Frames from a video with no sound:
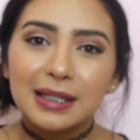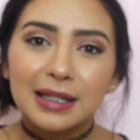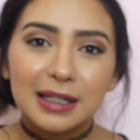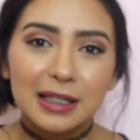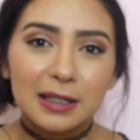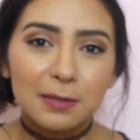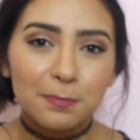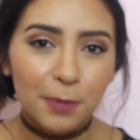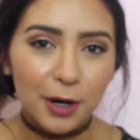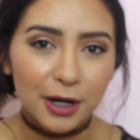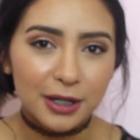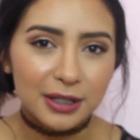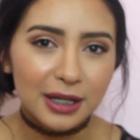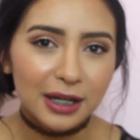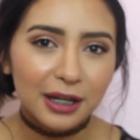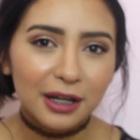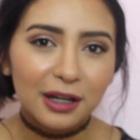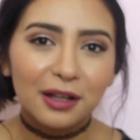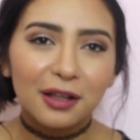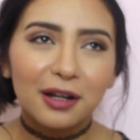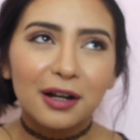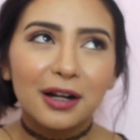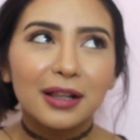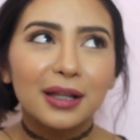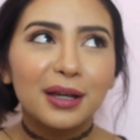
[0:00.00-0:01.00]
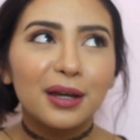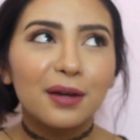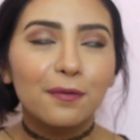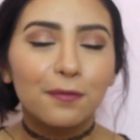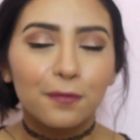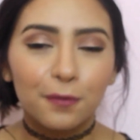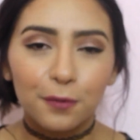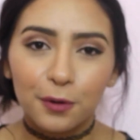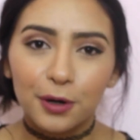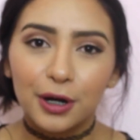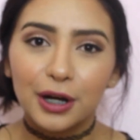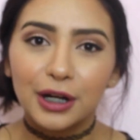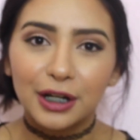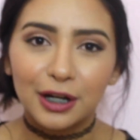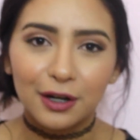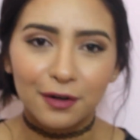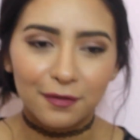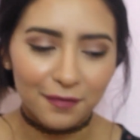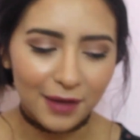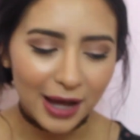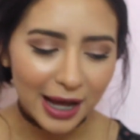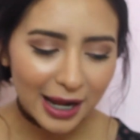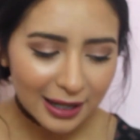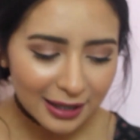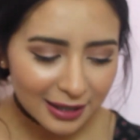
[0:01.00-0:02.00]
This is particularly for your
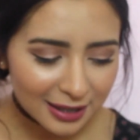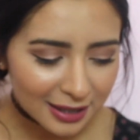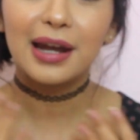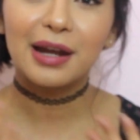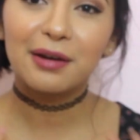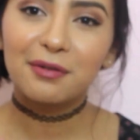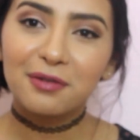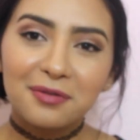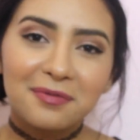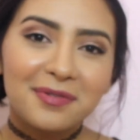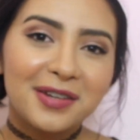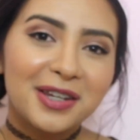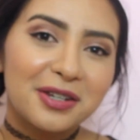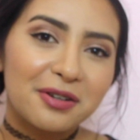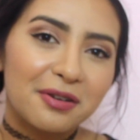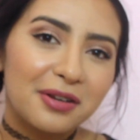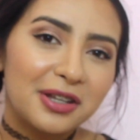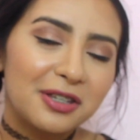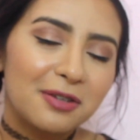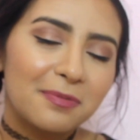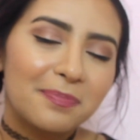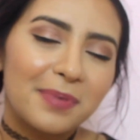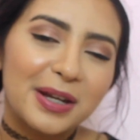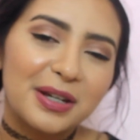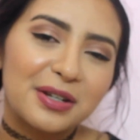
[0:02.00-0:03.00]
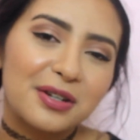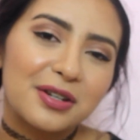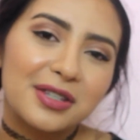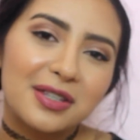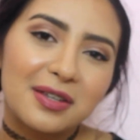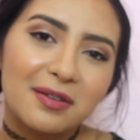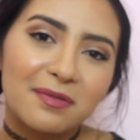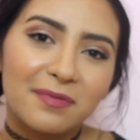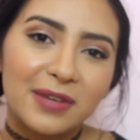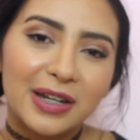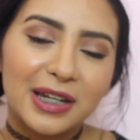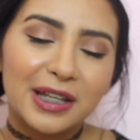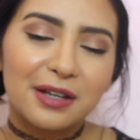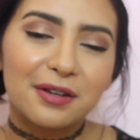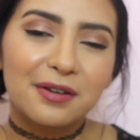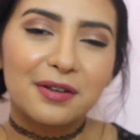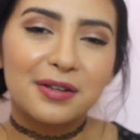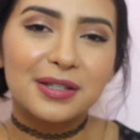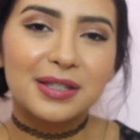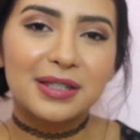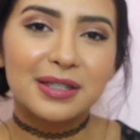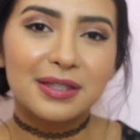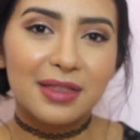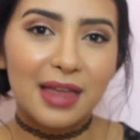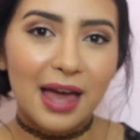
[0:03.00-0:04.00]
Vals, and I will be showing you pictures and
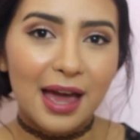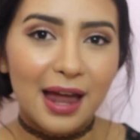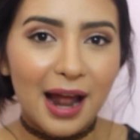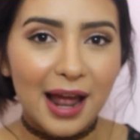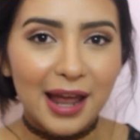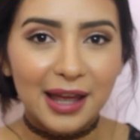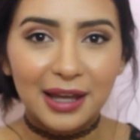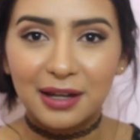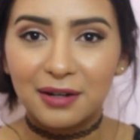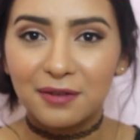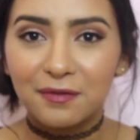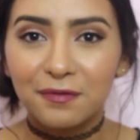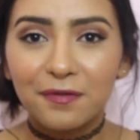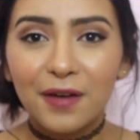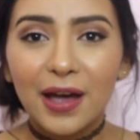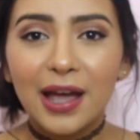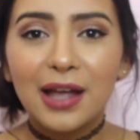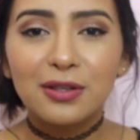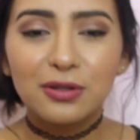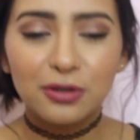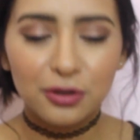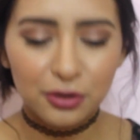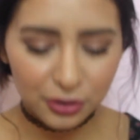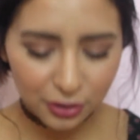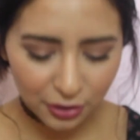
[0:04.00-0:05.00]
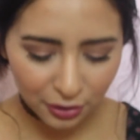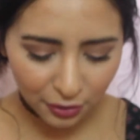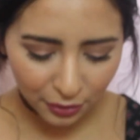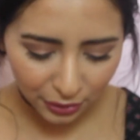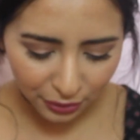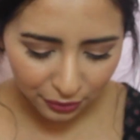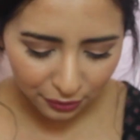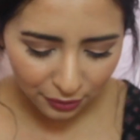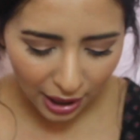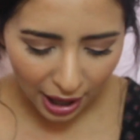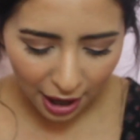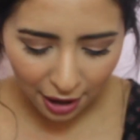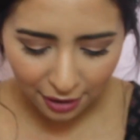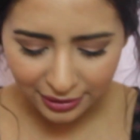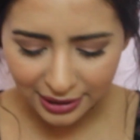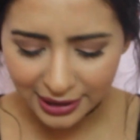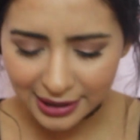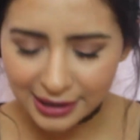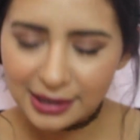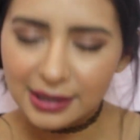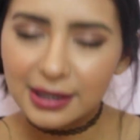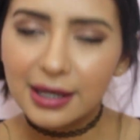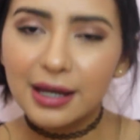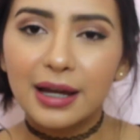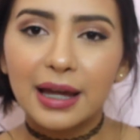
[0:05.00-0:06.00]
videos that I can find to show you how
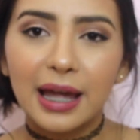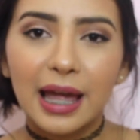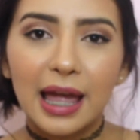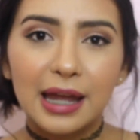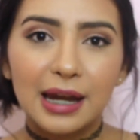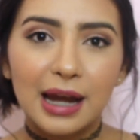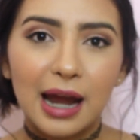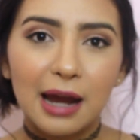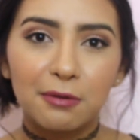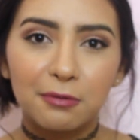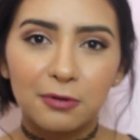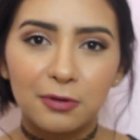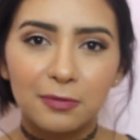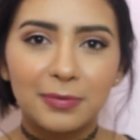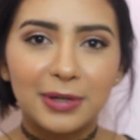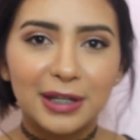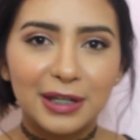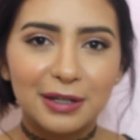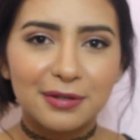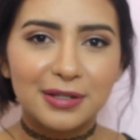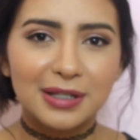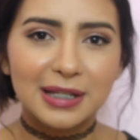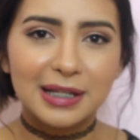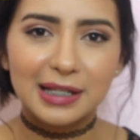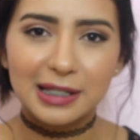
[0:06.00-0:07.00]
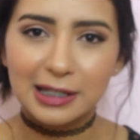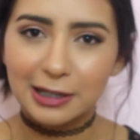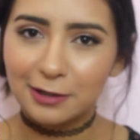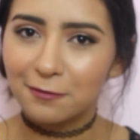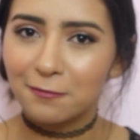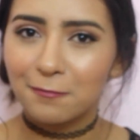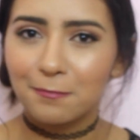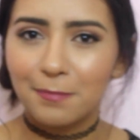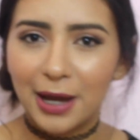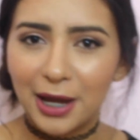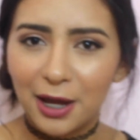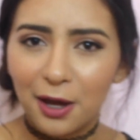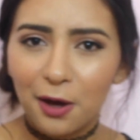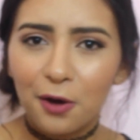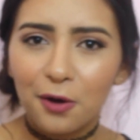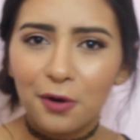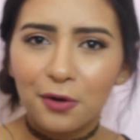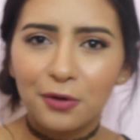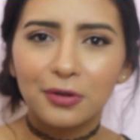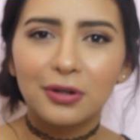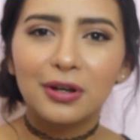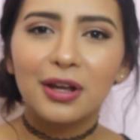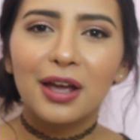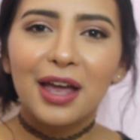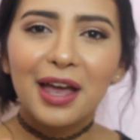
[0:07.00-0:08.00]
these look, and I will be using some of my
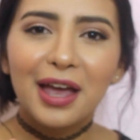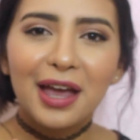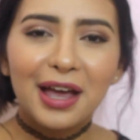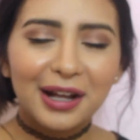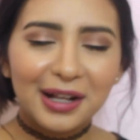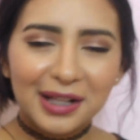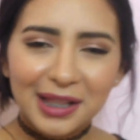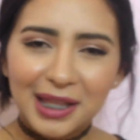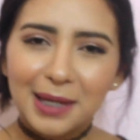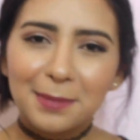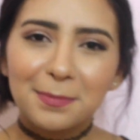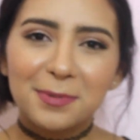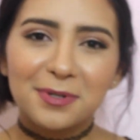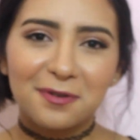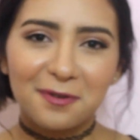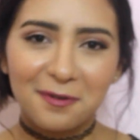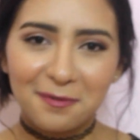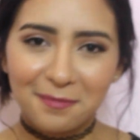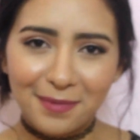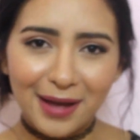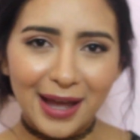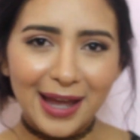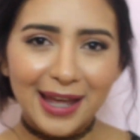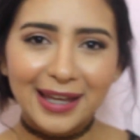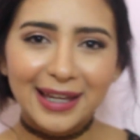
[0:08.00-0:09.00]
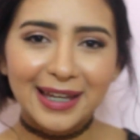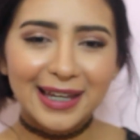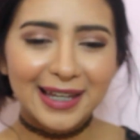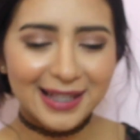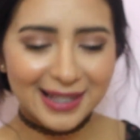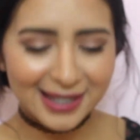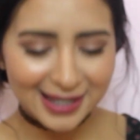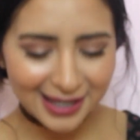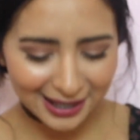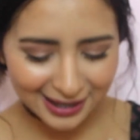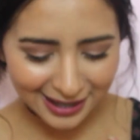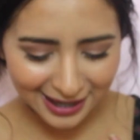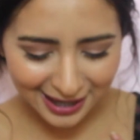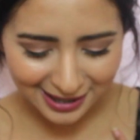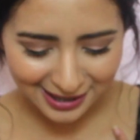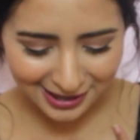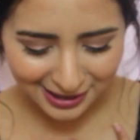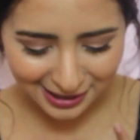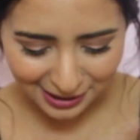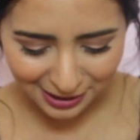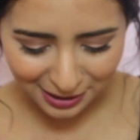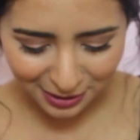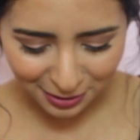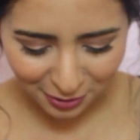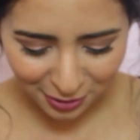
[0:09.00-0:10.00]
own clips from my quince
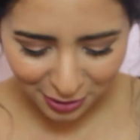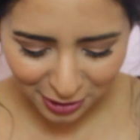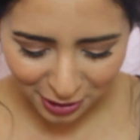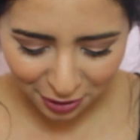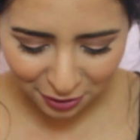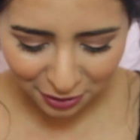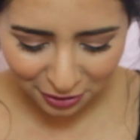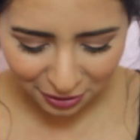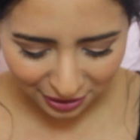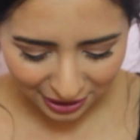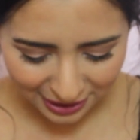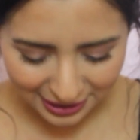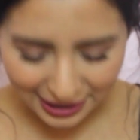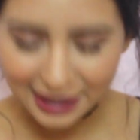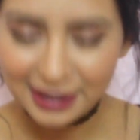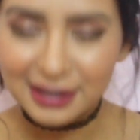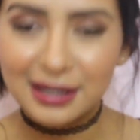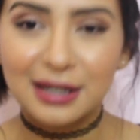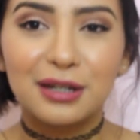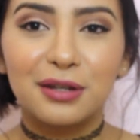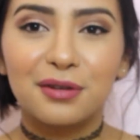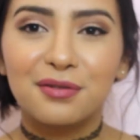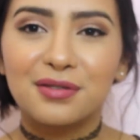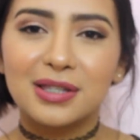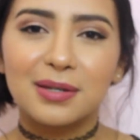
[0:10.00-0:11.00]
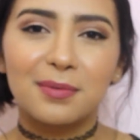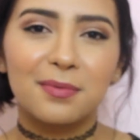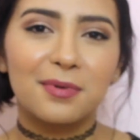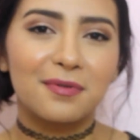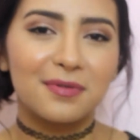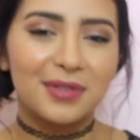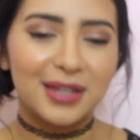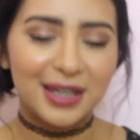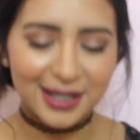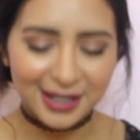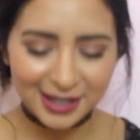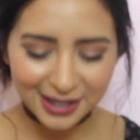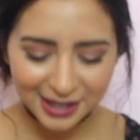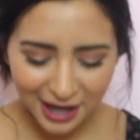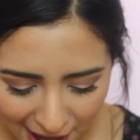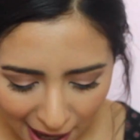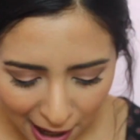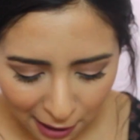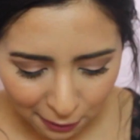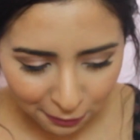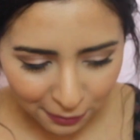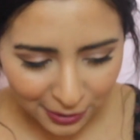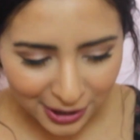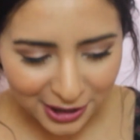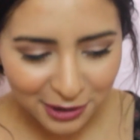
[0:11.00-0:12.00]
dances to show you because I did use some of these.
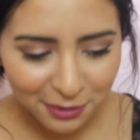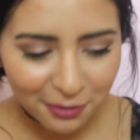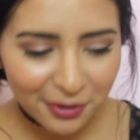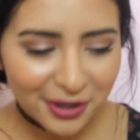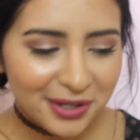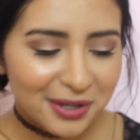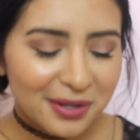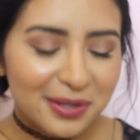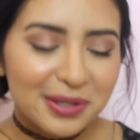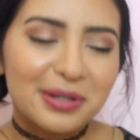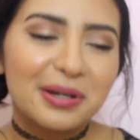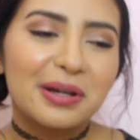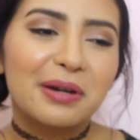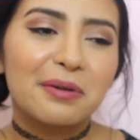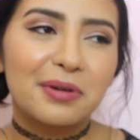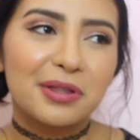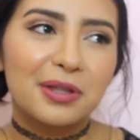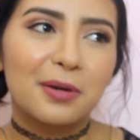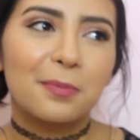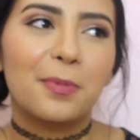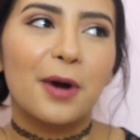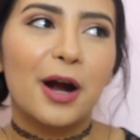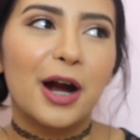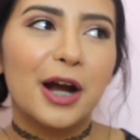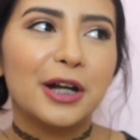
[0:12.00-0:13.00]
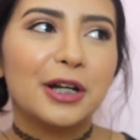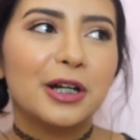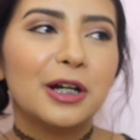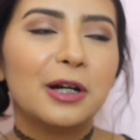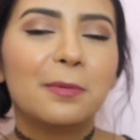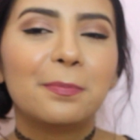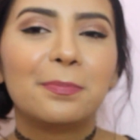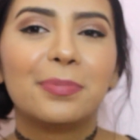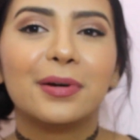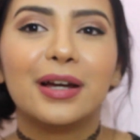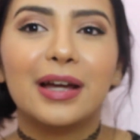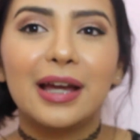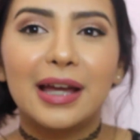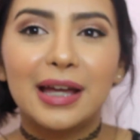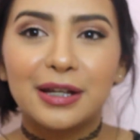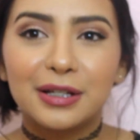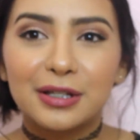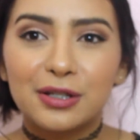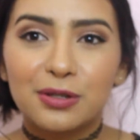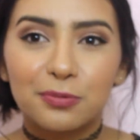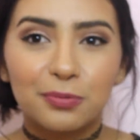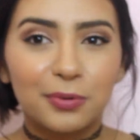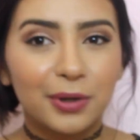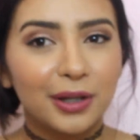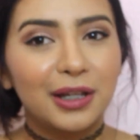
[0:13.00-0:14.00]
I was going to do it with a partner, but
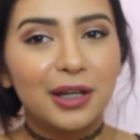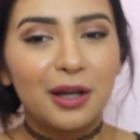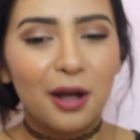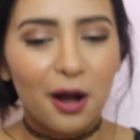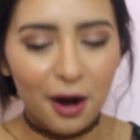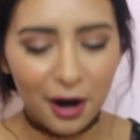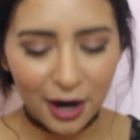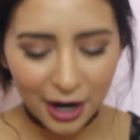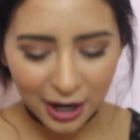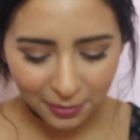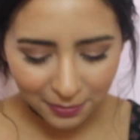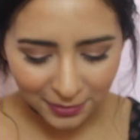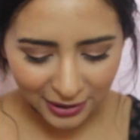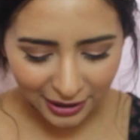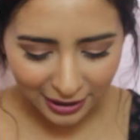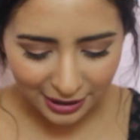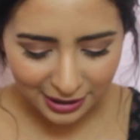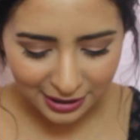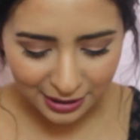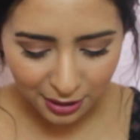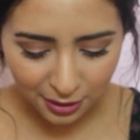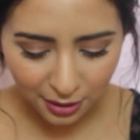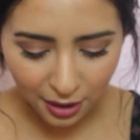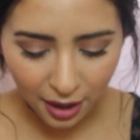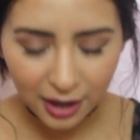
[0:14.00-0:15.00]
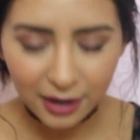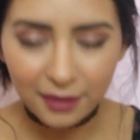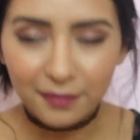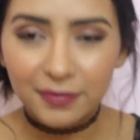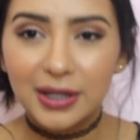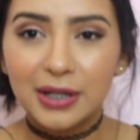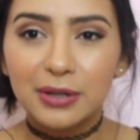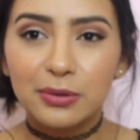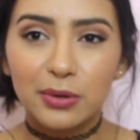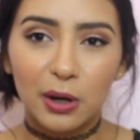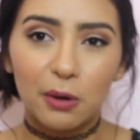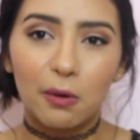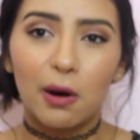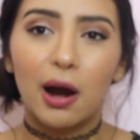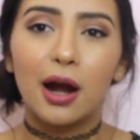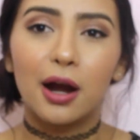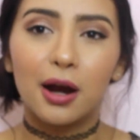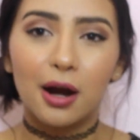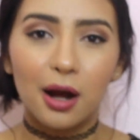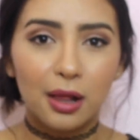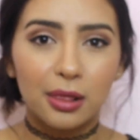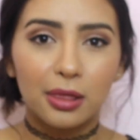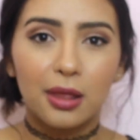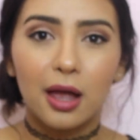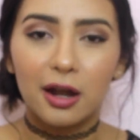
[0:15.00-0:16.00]
it's really hard because a lot of these
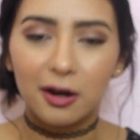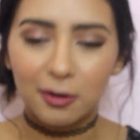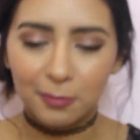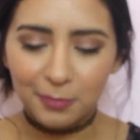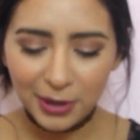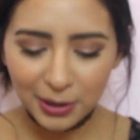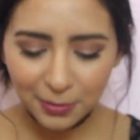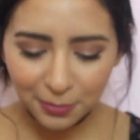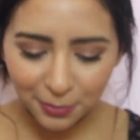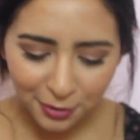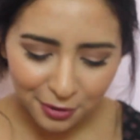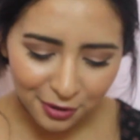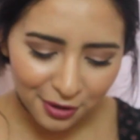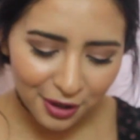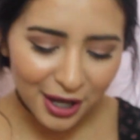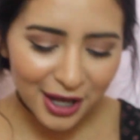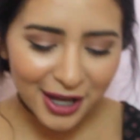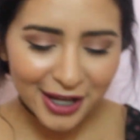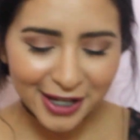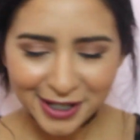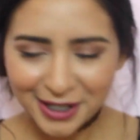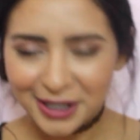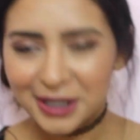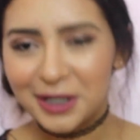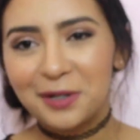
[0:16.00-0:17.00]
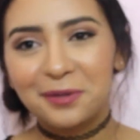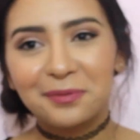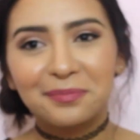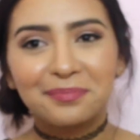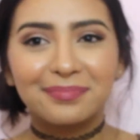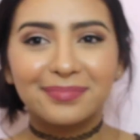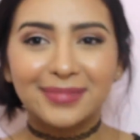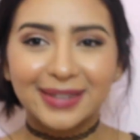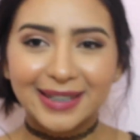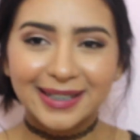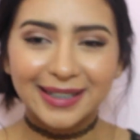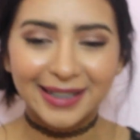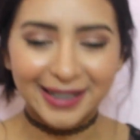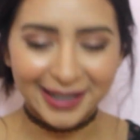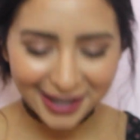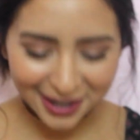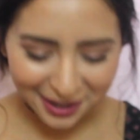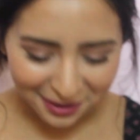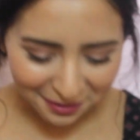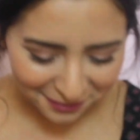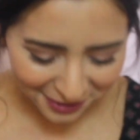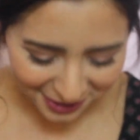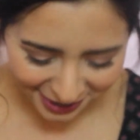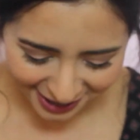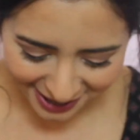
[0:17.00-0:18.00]
require a lot of people, so
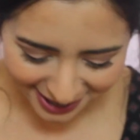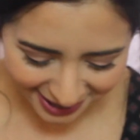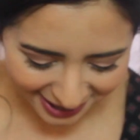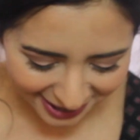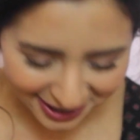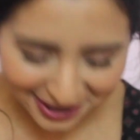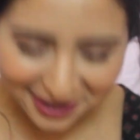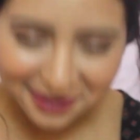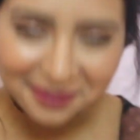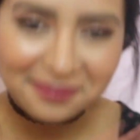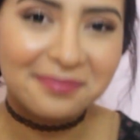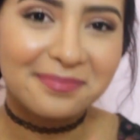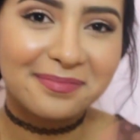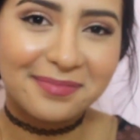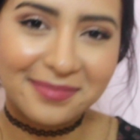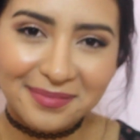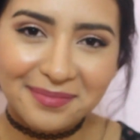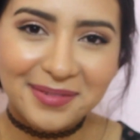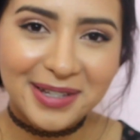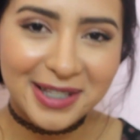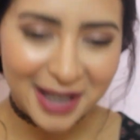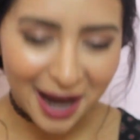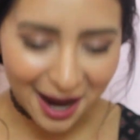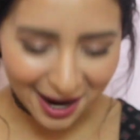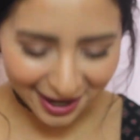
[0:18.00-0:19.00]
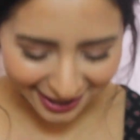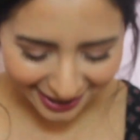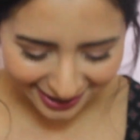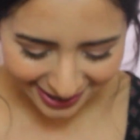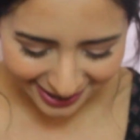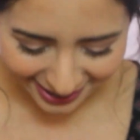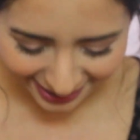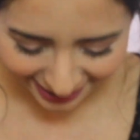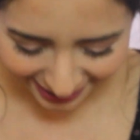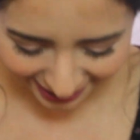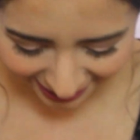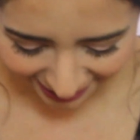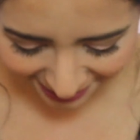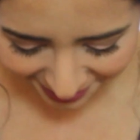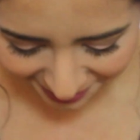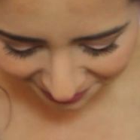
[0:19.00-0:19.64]
we're just gonna be talking today.